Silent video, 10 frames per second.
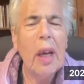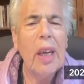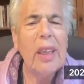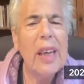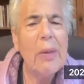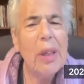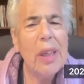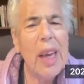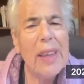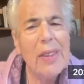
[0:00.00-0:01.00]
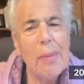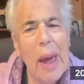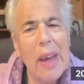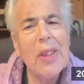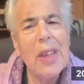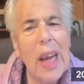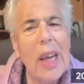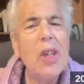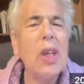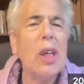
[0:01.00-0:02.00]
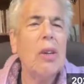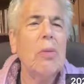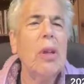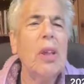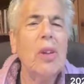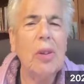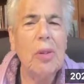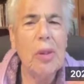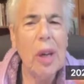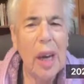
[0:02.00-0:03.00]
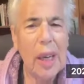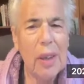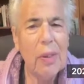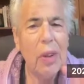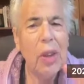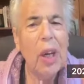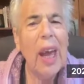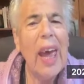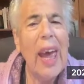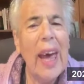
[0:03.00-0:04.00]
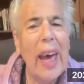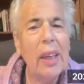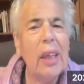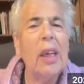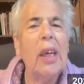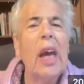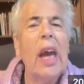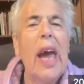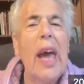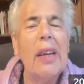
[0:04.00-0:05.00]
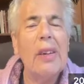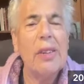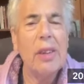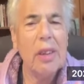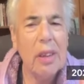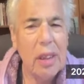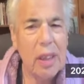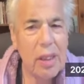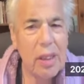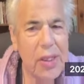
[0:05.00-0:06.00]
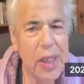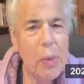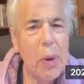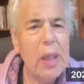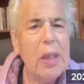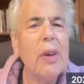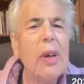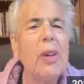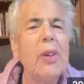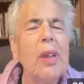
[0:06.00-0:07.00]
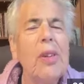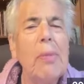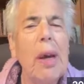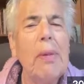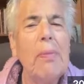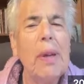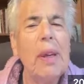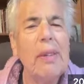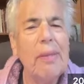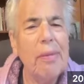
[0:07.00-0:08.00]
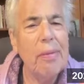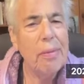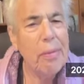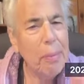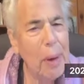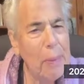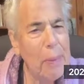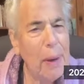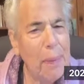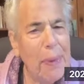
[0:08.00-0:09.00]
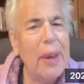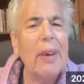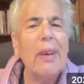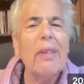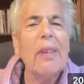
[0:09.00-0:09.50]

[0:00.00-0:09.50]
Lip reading: It really takes imagination, really, to kind of look ahead and see what difficulties might be up there.